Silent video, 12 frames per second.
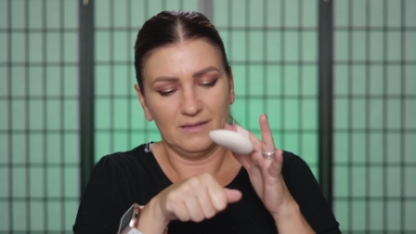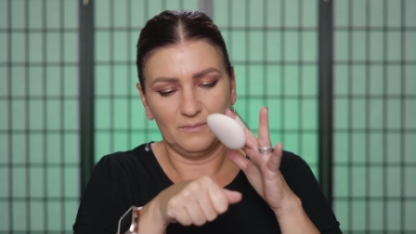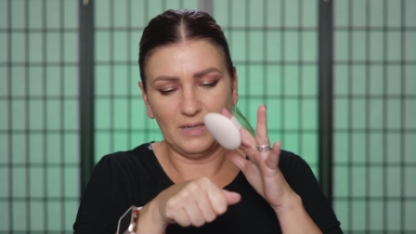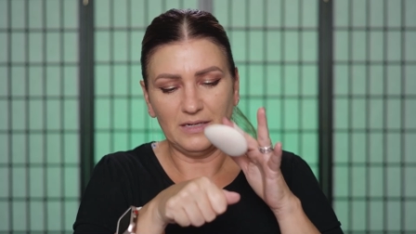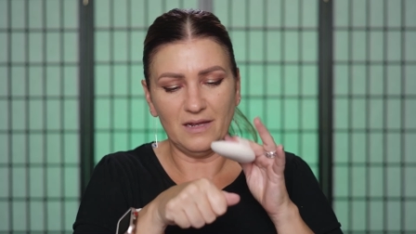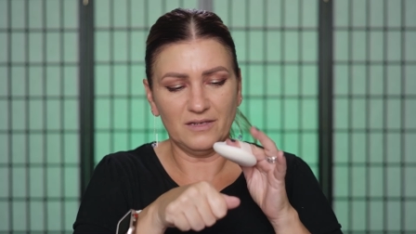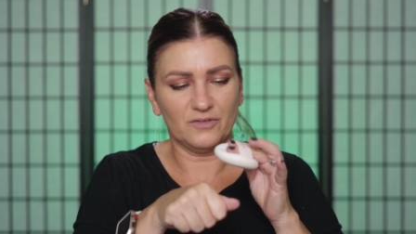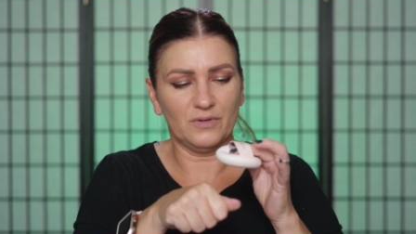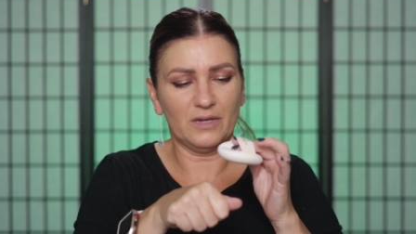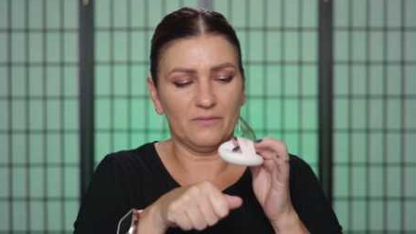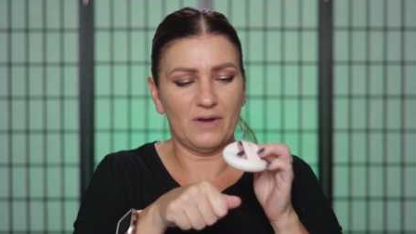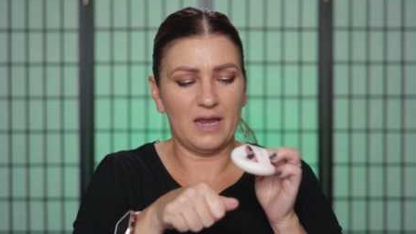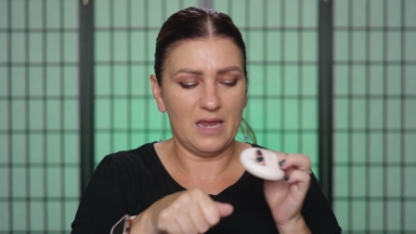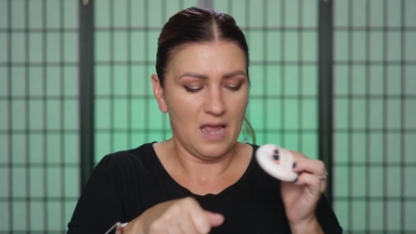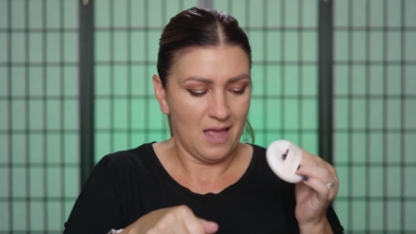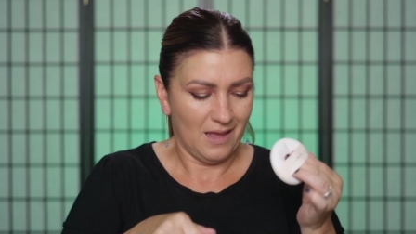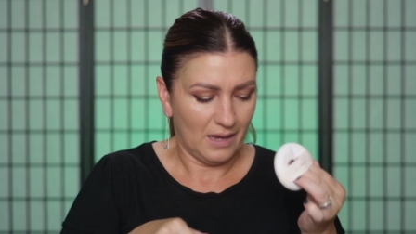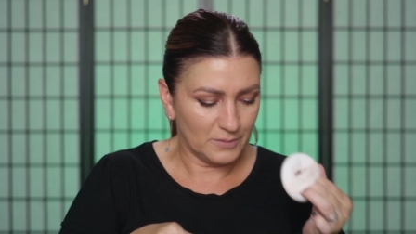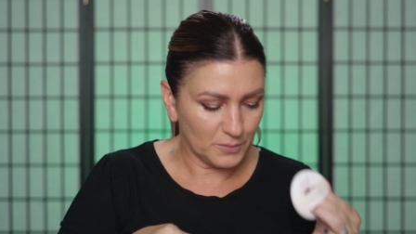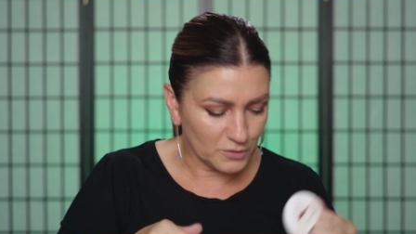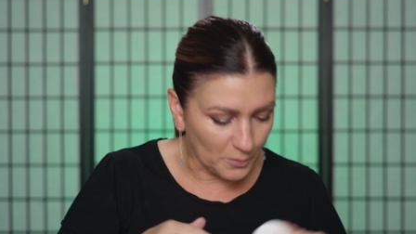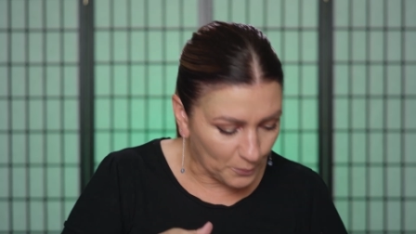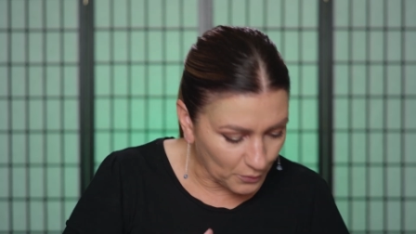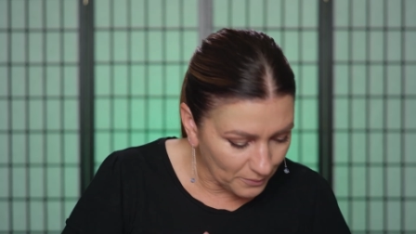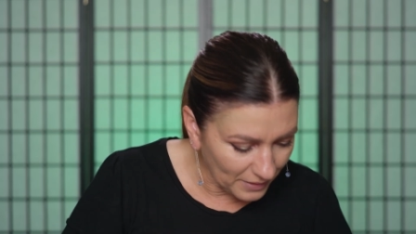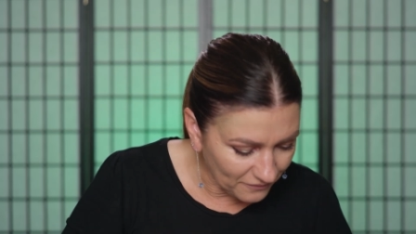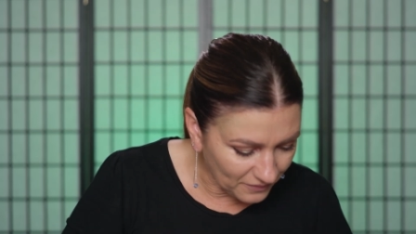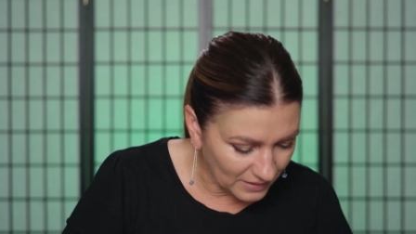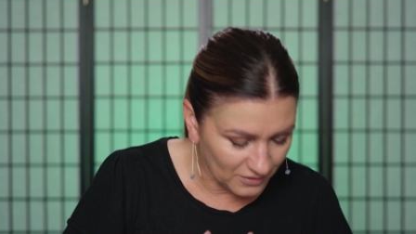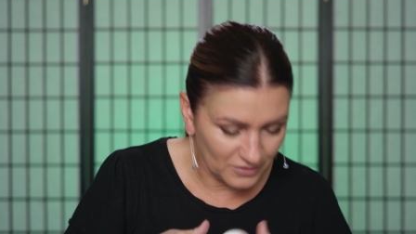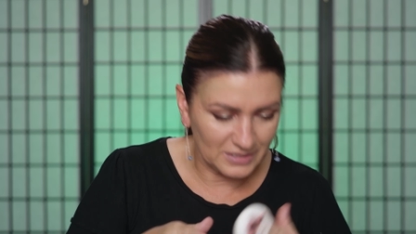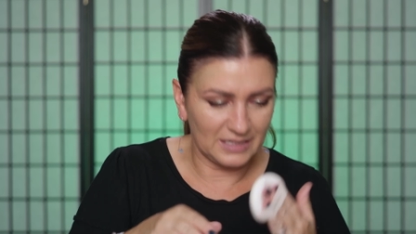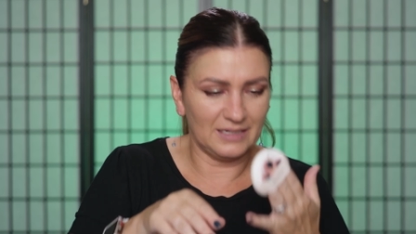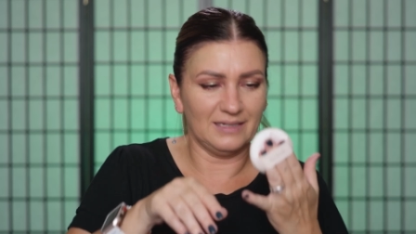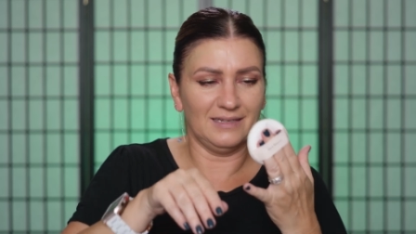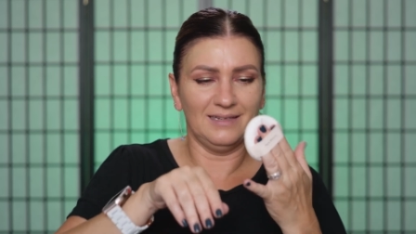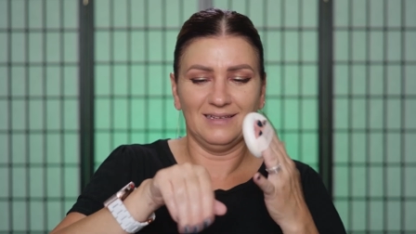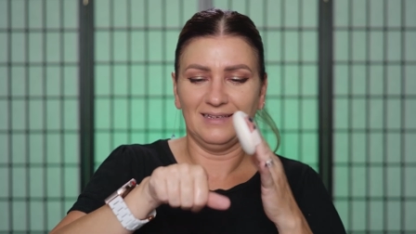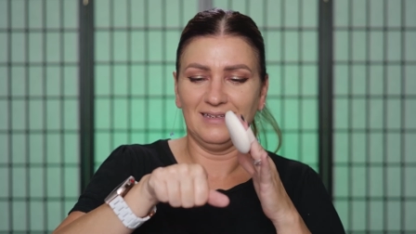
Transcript: Am I not doing it right? I'm supposed to put my fingers in.